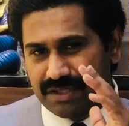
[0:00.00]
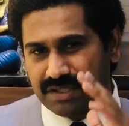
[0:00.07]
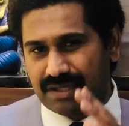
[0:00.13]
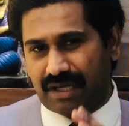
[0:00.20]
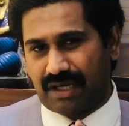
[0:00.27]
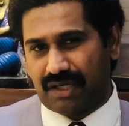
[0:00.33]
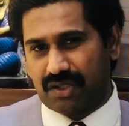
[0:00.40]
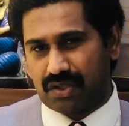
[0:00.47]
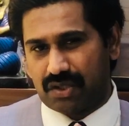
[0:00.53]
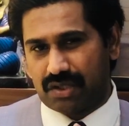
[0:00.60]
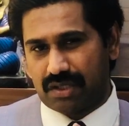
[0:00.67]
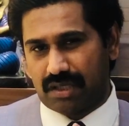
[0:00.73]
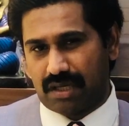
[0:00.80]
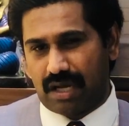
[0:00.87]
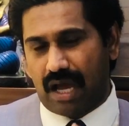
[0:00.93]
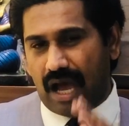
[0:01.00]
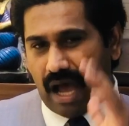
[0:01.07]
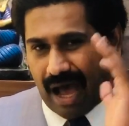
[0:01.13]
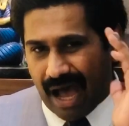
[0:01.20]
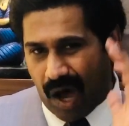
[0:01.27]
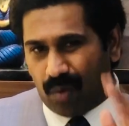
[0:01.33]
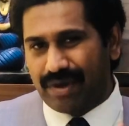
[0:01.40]
stage,
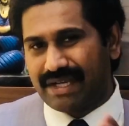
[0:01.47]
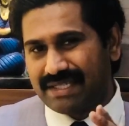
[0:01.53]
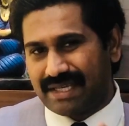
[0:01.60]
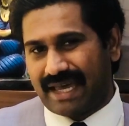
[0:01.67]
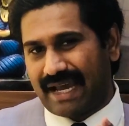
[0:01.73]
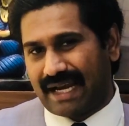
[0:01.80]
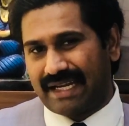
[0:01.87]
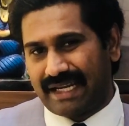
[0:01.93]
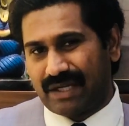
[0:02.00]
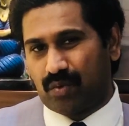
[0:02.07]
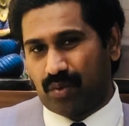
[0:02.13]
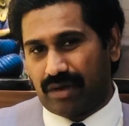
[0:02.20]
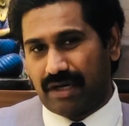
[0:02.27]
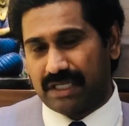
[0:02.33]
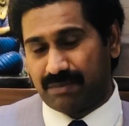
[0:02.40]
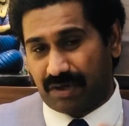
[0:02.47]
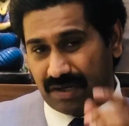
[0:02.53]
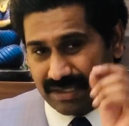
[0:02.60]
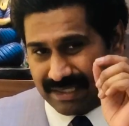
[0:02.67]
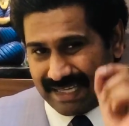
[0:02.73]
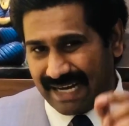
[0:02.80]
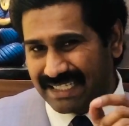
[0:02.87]
how exactly it works,
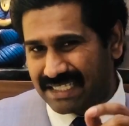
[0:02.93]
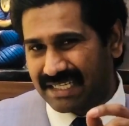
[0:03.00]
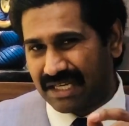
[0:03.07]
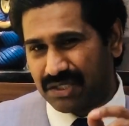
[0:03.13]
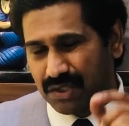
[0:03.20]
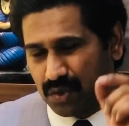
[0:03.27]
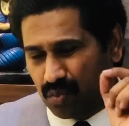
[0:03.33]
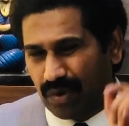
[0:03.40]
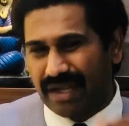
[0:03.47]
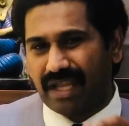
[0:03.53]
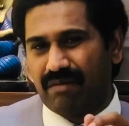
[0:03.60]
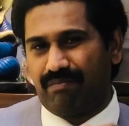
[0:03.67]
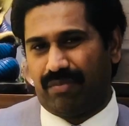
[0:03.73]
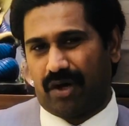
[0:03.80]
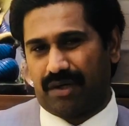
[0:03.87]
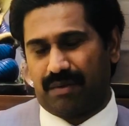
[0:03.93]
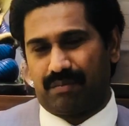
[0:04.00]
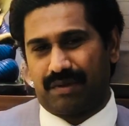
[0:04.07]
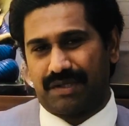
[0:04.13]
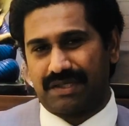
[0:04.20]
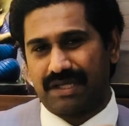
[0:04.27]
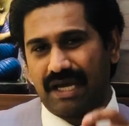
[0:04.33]
because that stage is very important
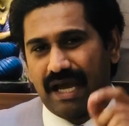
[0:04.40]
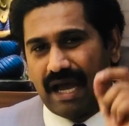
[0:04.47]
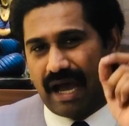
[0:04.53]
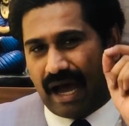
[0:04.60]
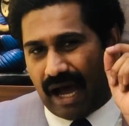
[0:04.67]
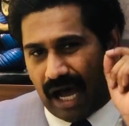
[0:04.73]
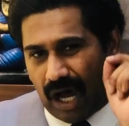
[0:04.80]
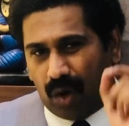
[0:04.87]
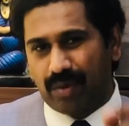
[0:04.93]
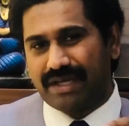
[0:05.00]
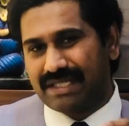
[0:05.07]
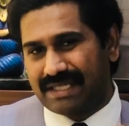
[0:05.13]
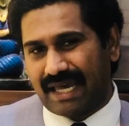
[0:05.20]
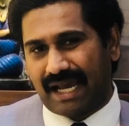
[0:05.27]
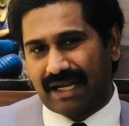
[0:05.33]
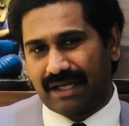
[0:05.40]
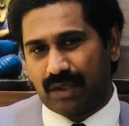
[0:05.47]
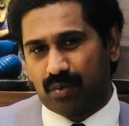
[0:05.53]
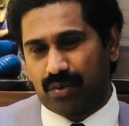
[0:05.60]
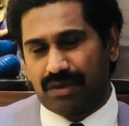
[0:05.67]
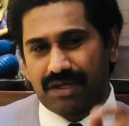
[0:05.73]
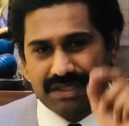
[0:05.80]
plus, how exactly
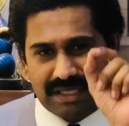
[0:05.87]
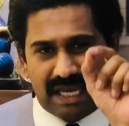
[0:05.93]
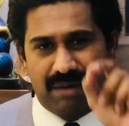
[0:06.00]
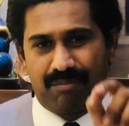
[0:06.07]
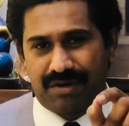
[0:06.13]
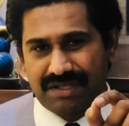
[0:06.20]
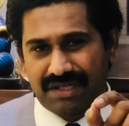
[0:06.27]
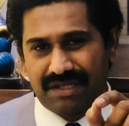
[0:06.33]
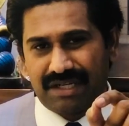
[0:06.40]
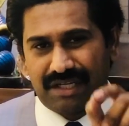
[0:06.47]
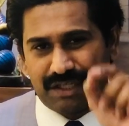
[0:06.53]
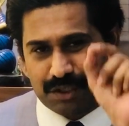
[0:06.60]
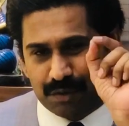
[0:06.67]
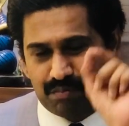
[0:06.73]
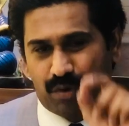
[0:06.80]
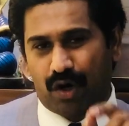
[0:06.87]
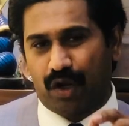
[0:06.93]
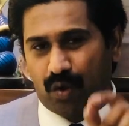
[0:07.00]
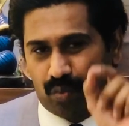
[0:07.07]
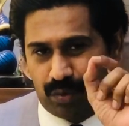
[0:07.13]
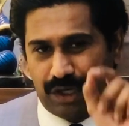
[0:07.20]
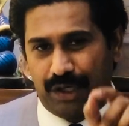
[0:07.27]
it works, I'm presenting a
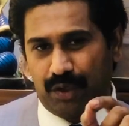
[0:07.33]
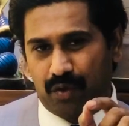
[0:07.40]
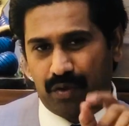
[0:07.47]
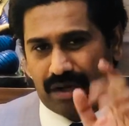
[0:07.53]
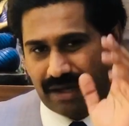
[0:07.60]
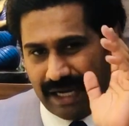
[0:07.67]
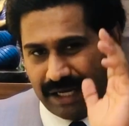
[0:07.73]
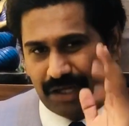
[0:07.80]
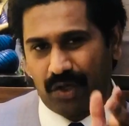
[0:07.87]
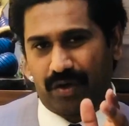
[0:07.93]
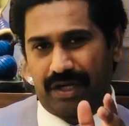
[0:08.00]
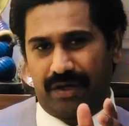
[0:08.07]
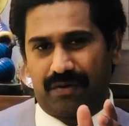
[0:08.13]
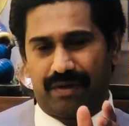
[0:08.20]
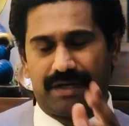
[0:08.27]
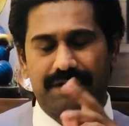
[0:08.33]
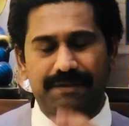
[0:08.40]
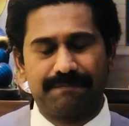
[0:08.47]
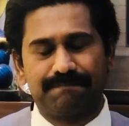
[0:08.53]
small video, kindly look into it.